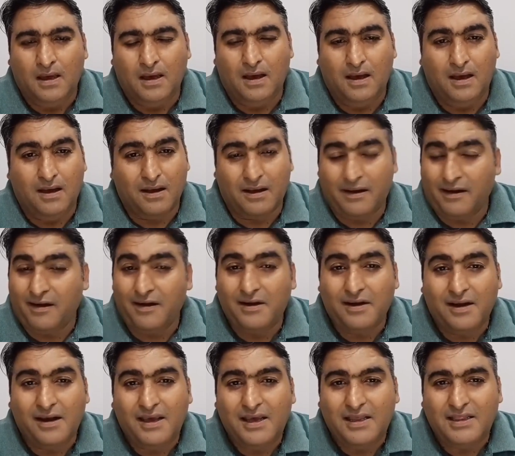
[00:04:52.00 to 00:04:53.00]

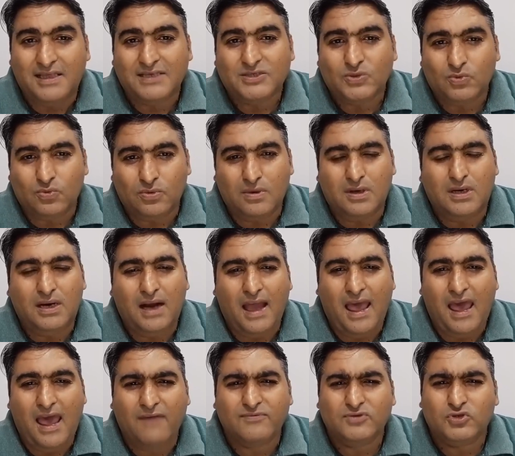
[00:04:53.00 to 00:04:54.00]
Currently, this world
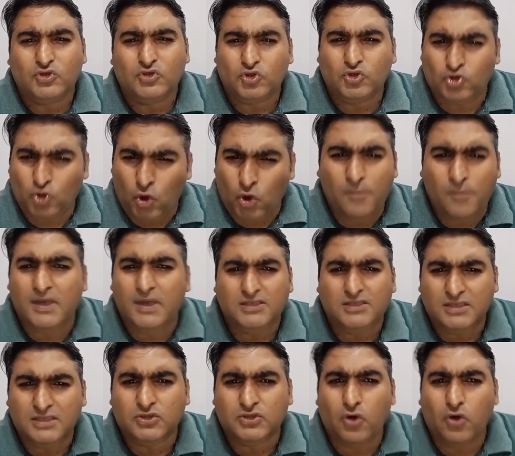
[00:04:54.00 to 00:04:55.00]
has so
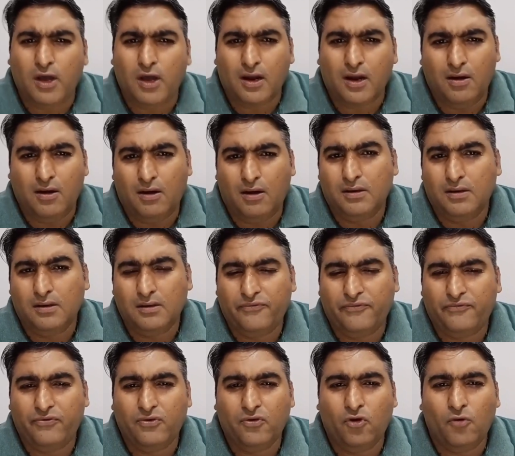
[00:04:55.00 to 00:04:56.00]
much is going on.
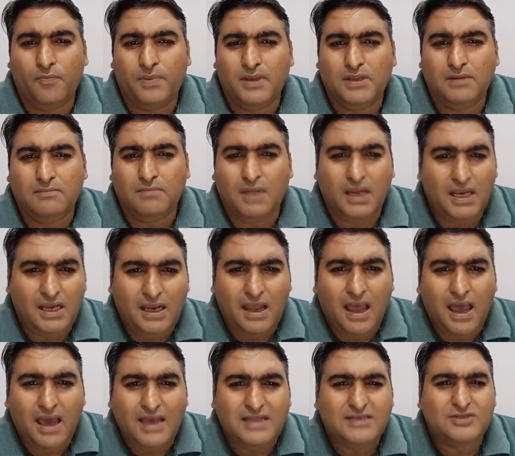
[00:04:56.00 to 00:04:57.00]
If you open the
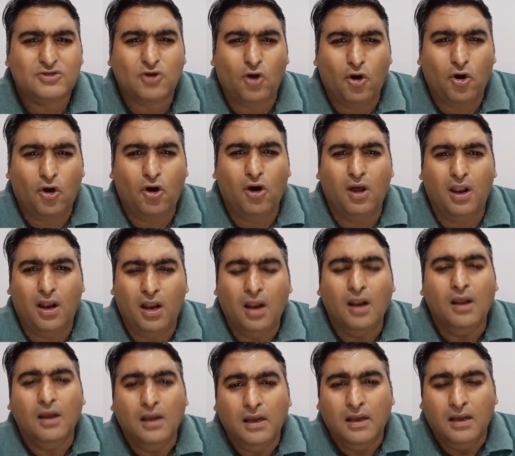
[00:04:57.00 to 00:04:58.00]
media, it's all
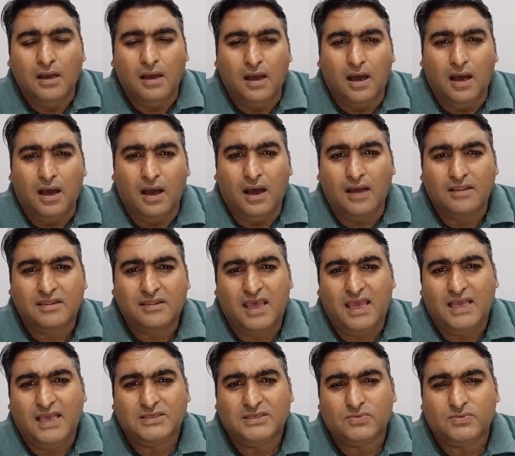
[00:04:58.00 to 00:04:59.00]

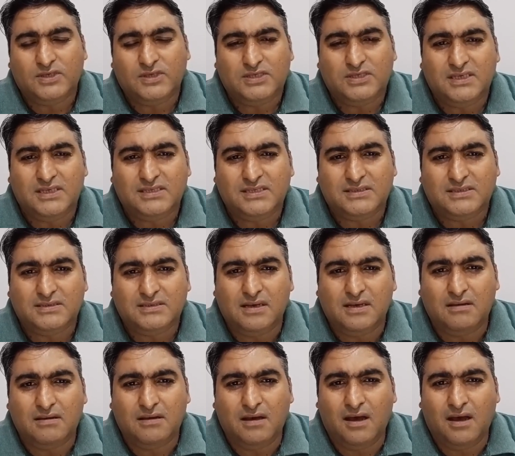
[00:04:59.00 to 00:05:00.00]
things which
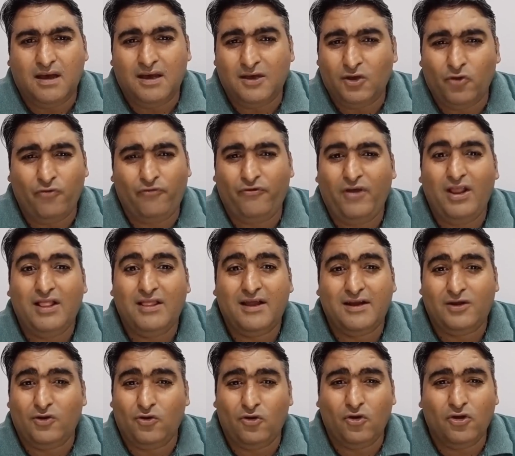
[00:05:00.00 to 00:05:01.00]
is you feel
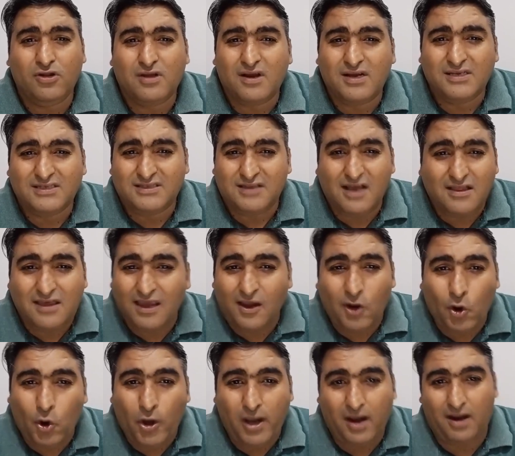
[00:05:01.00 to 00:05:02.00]
that, you know, there is
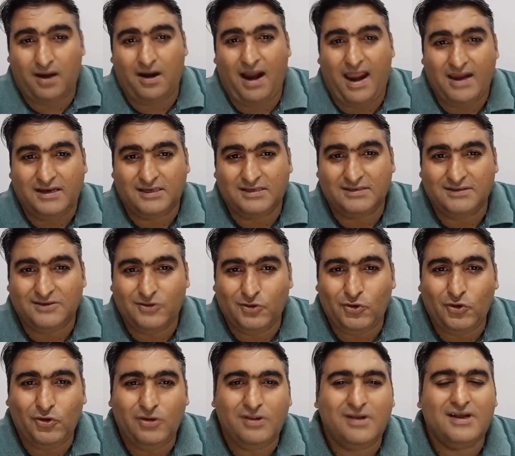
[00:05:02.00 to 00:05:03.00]
nothing going right.
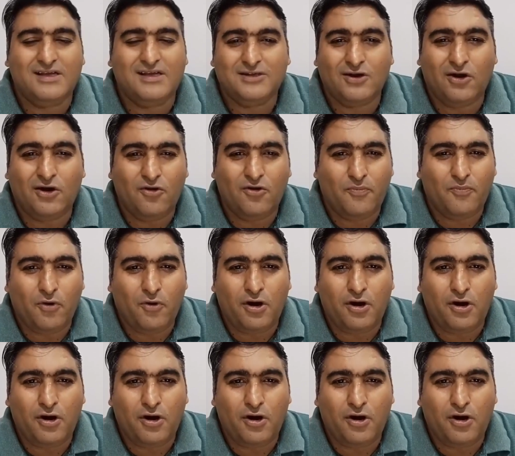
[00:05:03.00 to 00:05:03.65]
There are a lot of